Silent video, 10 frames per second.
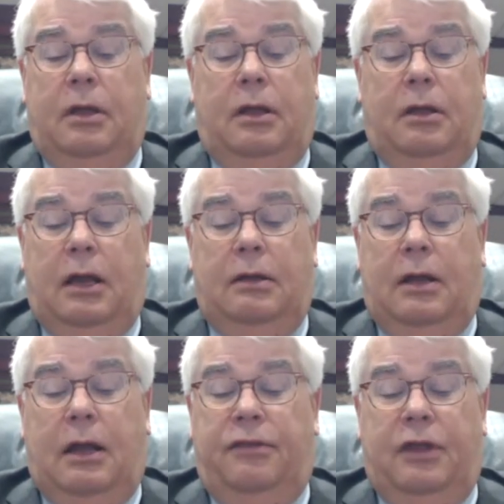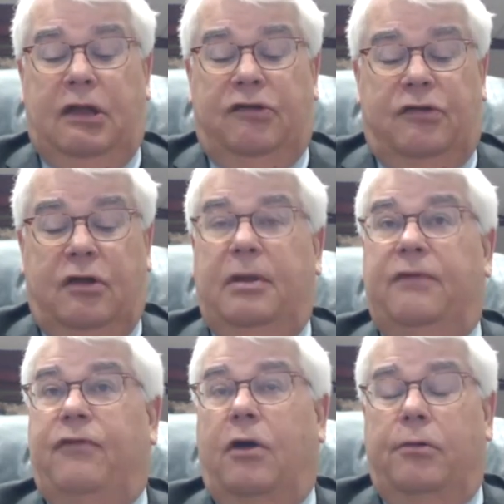I think it's going to be
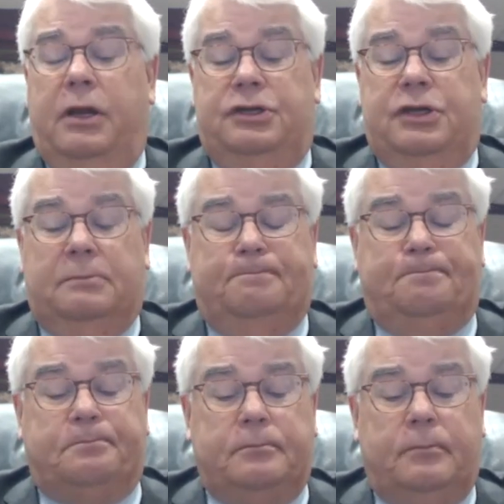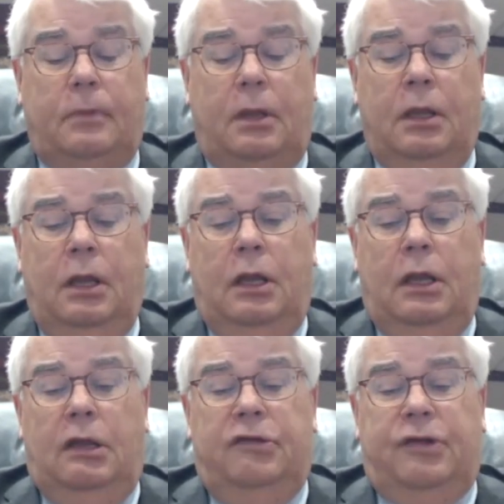far reaching.
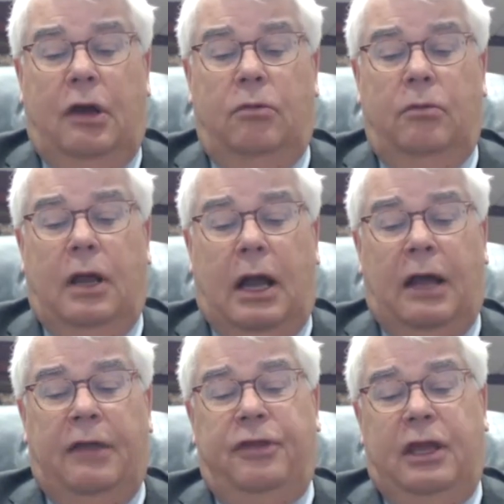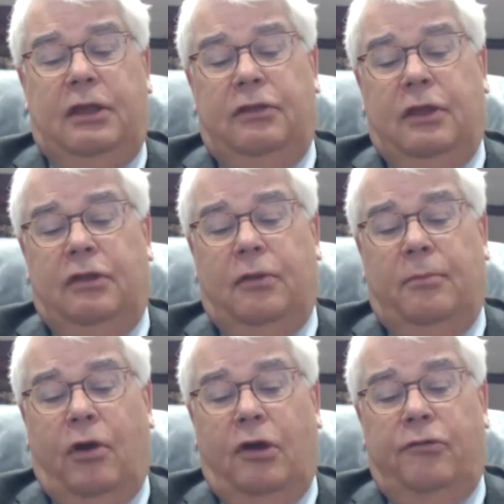So I think that the
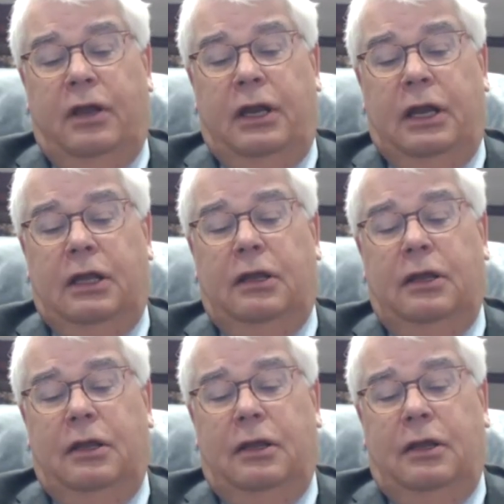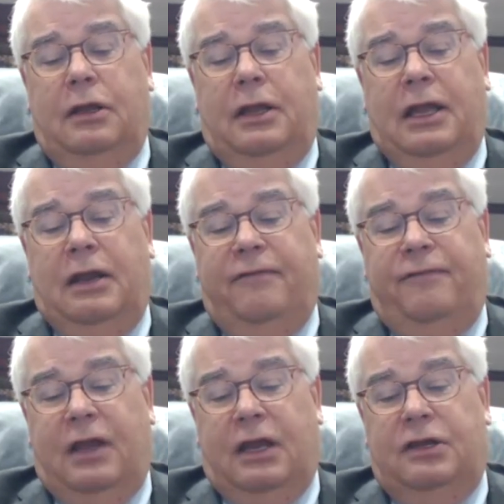broad reading can
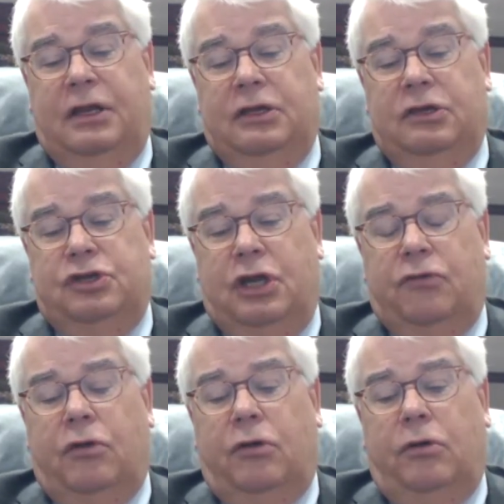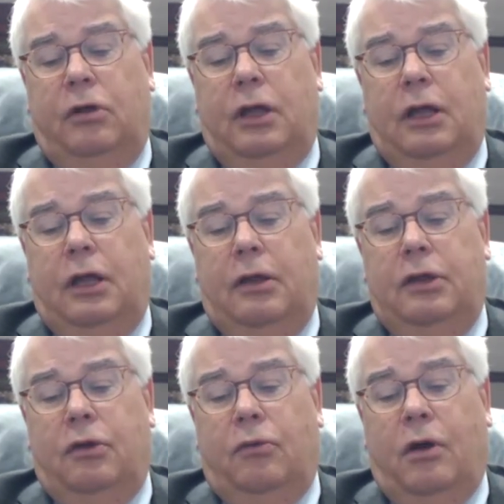affect in general
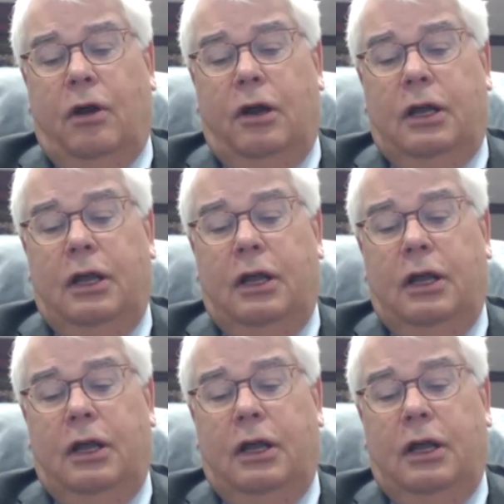your work.